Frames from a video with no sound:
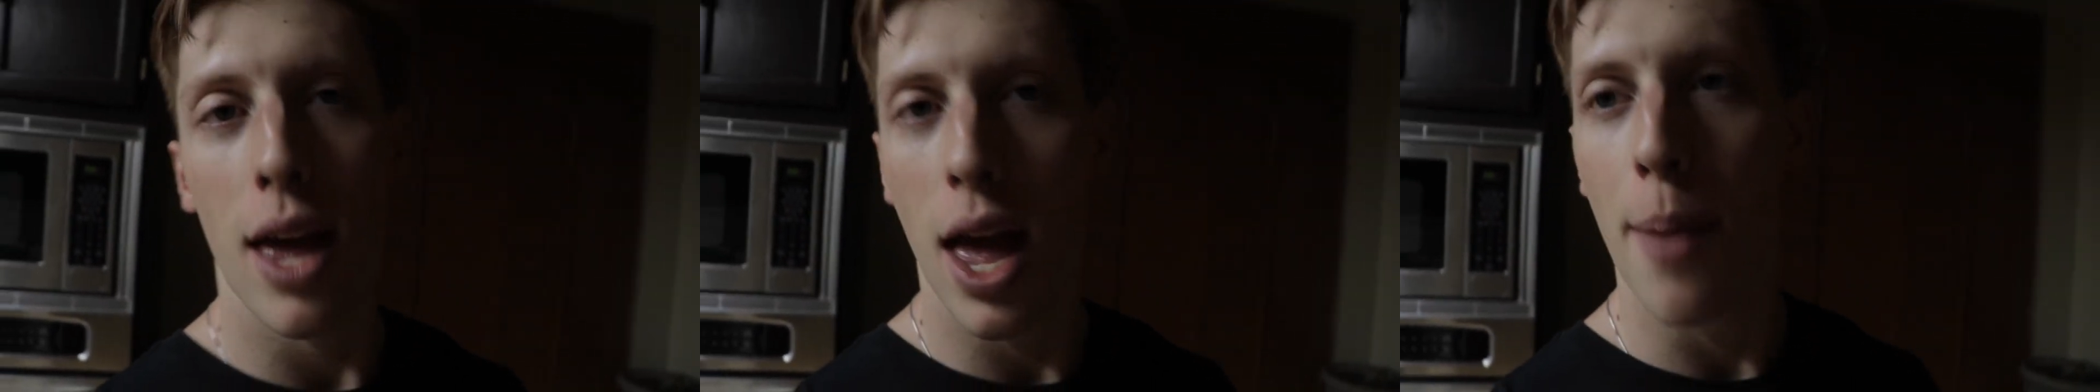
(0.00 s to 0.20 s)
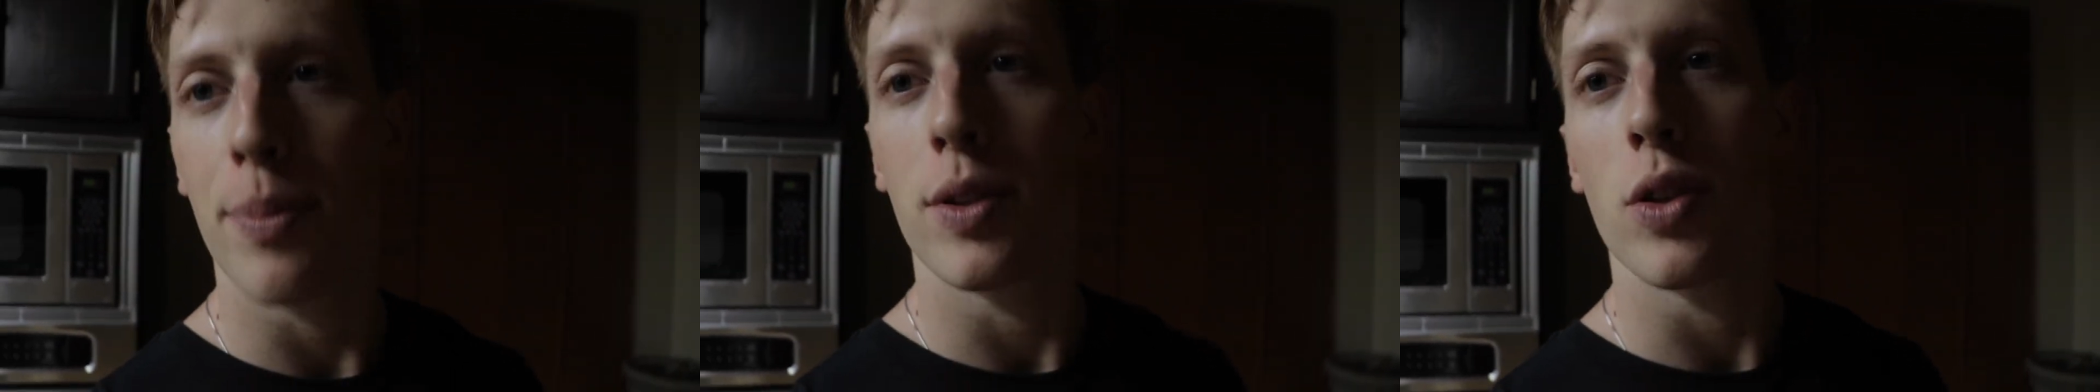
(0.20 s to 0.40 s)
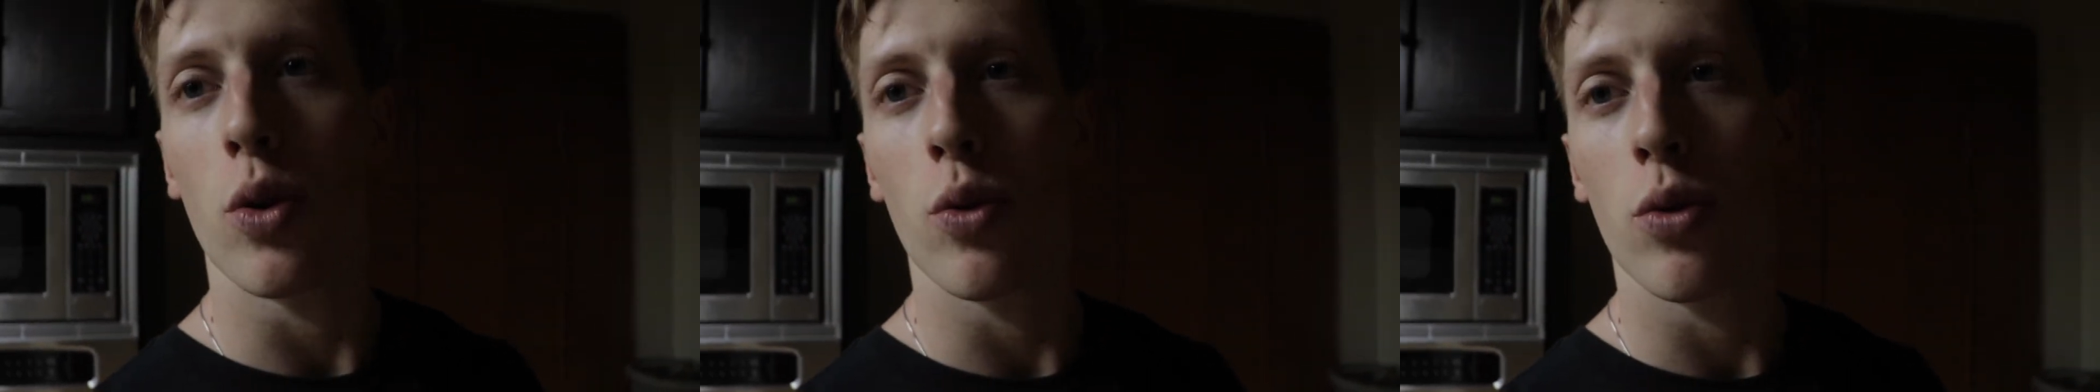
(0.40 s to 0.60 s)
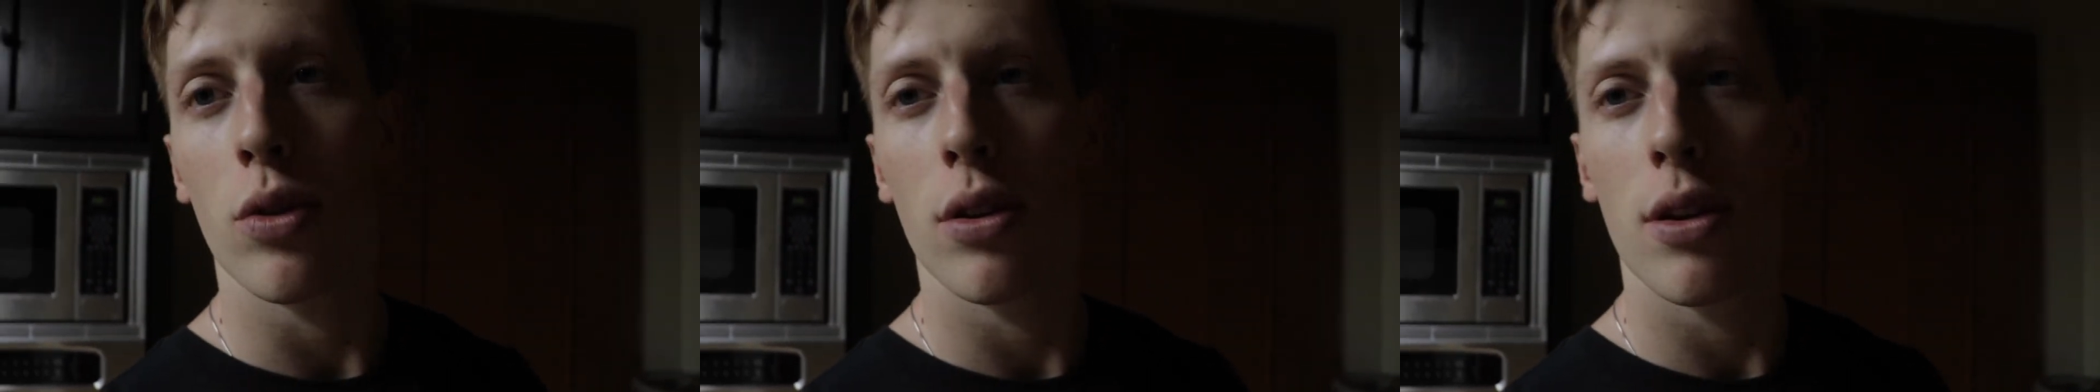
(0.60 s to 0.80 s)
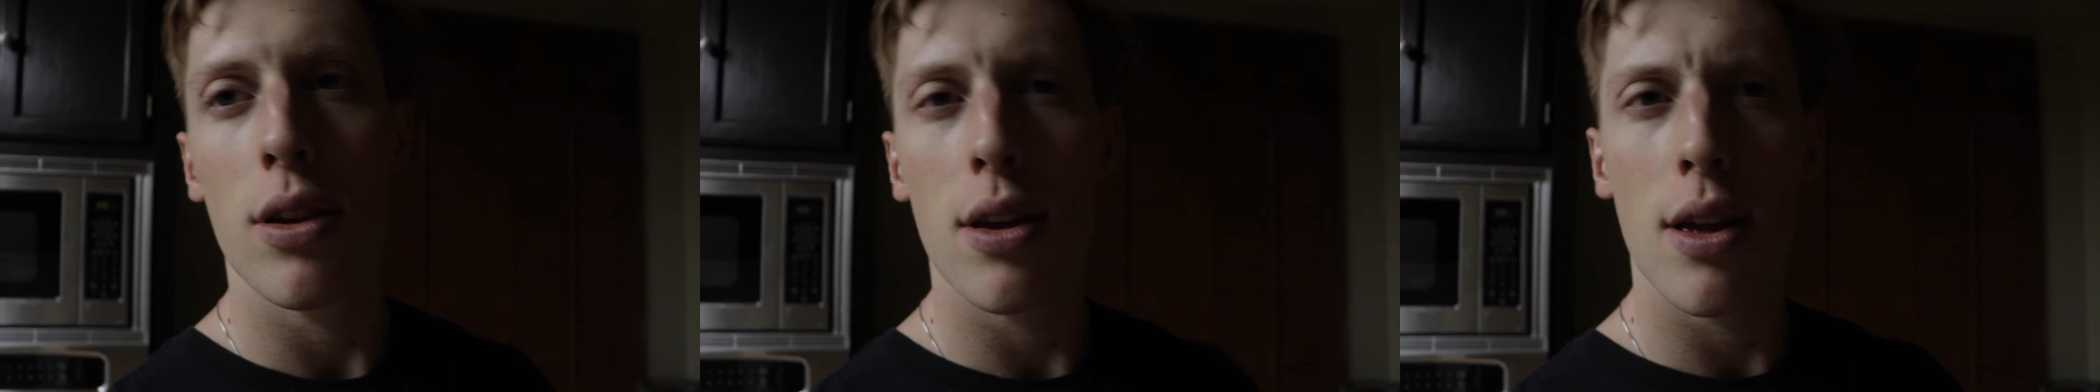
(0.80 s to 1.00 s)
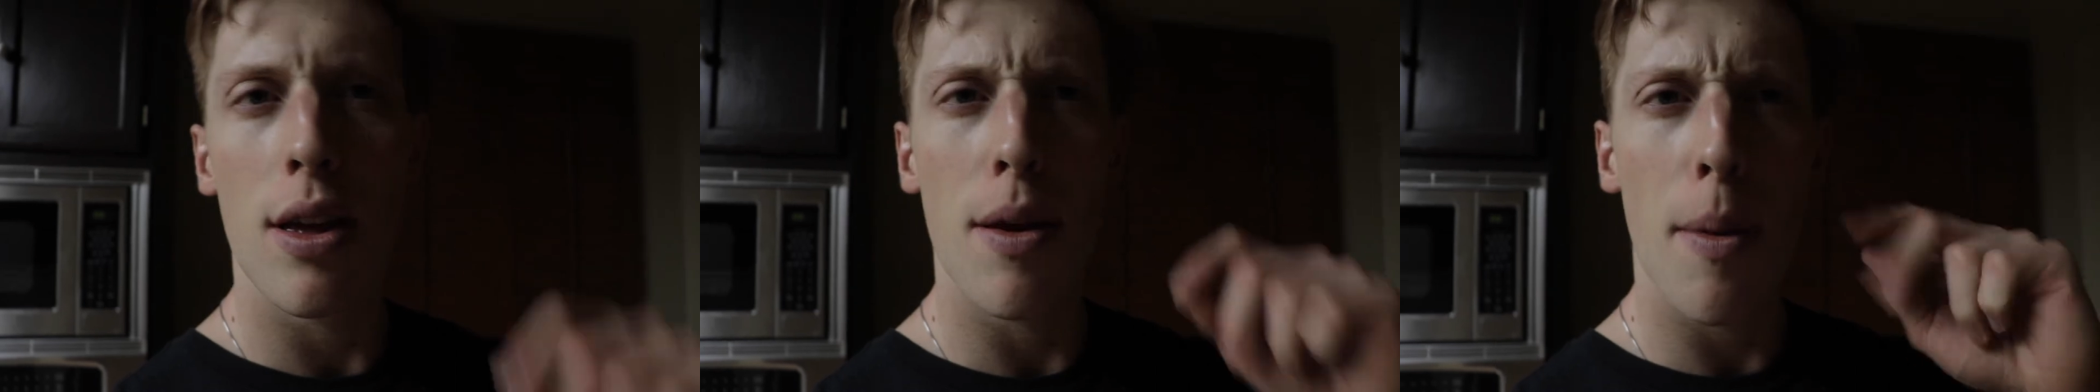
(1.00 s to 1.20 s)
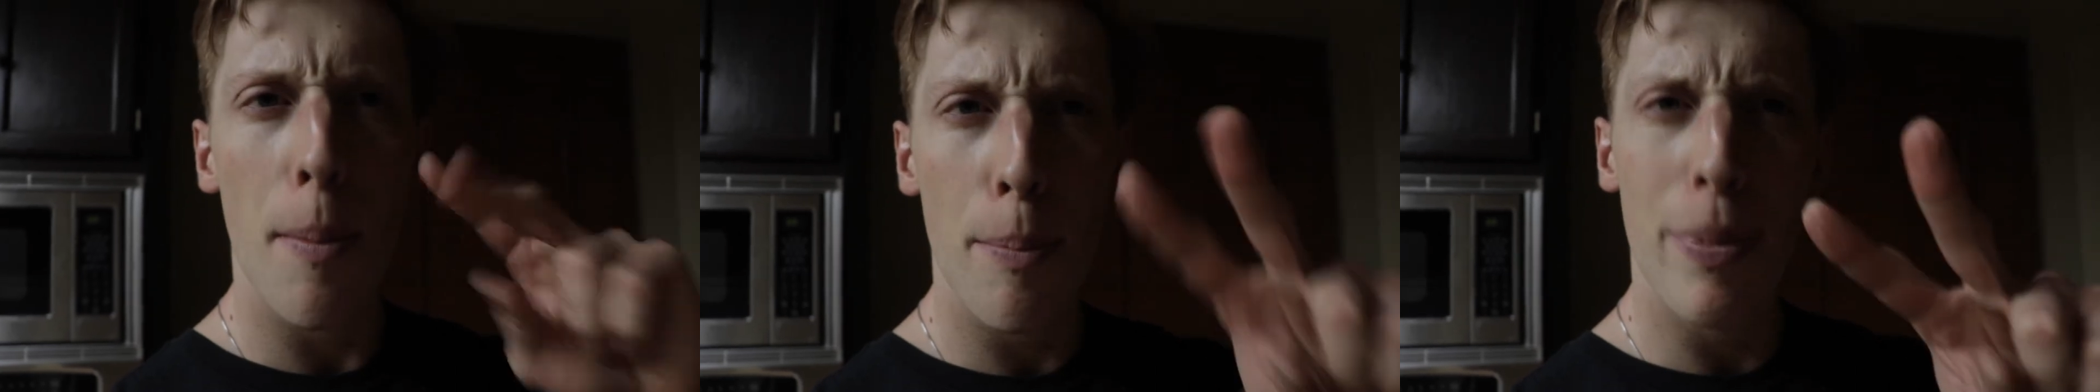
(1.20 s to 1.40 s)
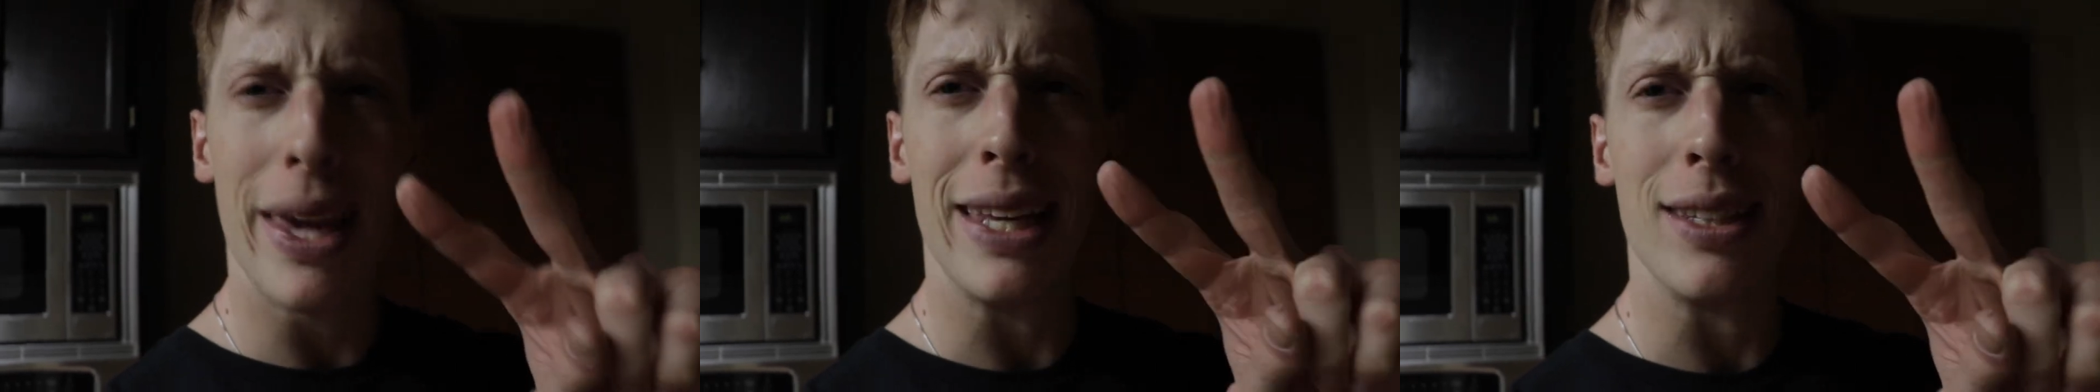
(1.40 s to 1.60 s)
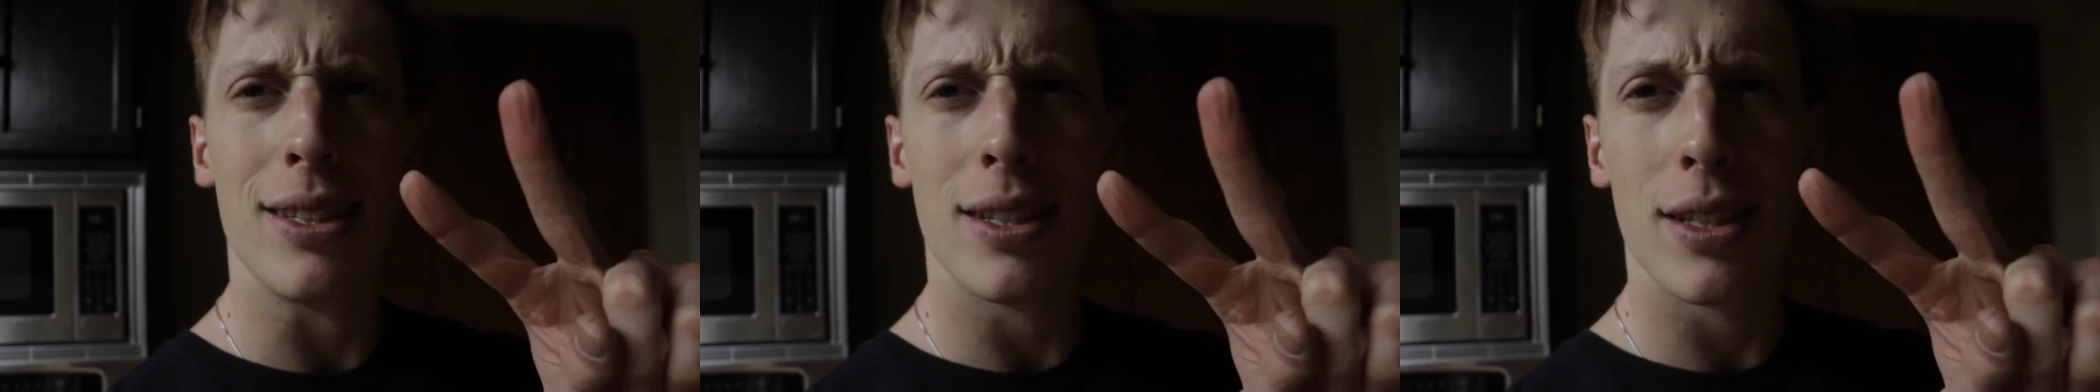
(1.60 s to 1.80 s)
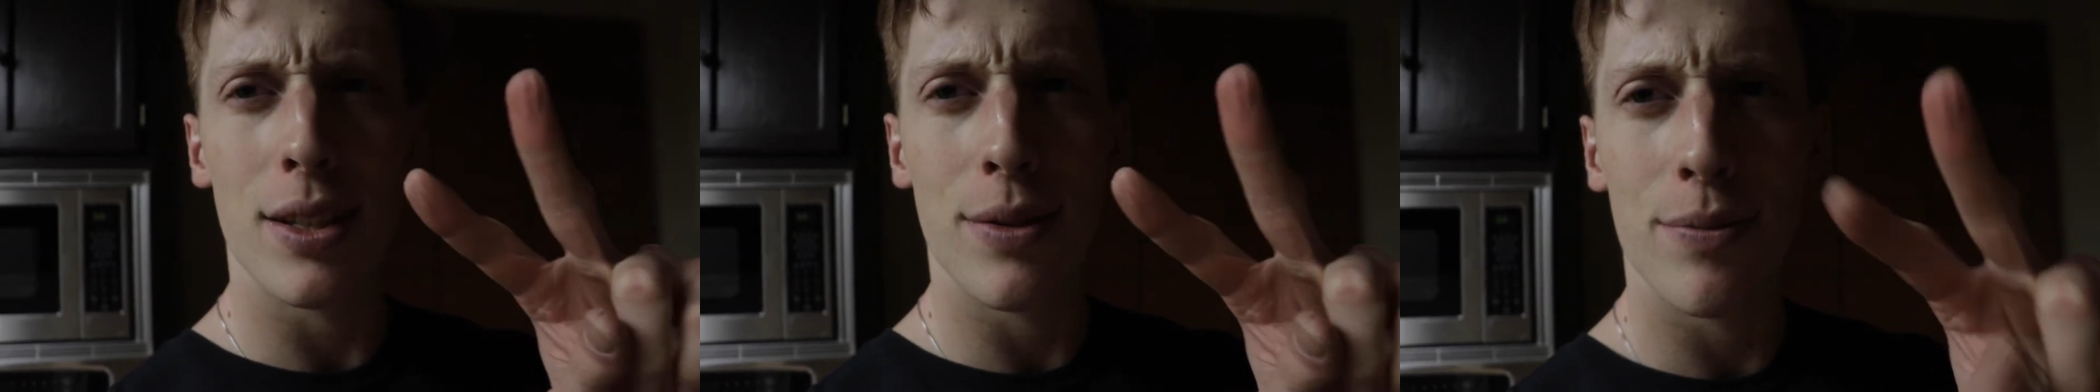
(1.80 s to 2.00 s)
episode.
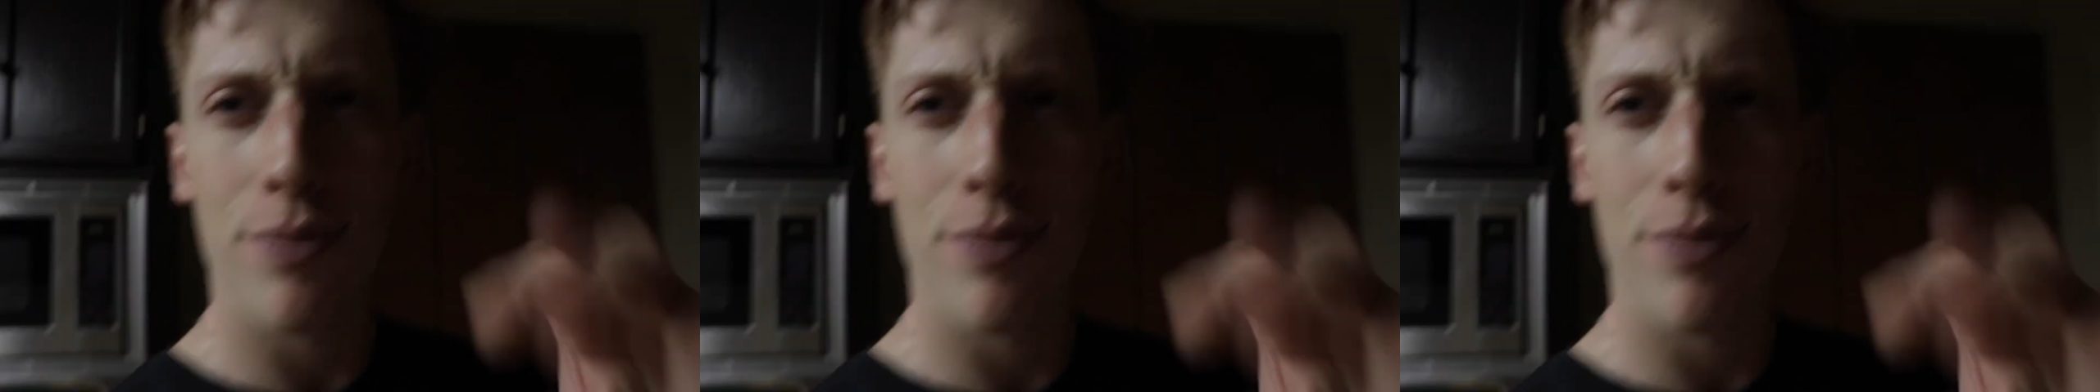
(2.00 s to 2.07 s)
Peace.